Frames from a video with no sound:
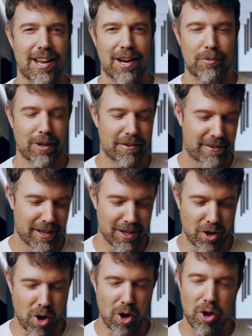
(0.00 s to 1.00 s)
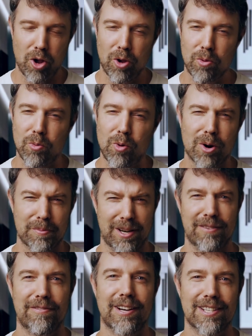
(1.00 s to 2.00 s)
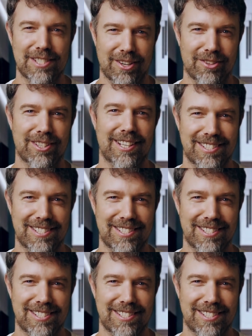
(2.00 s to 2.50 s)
and I will feel all warm and fuzzy on the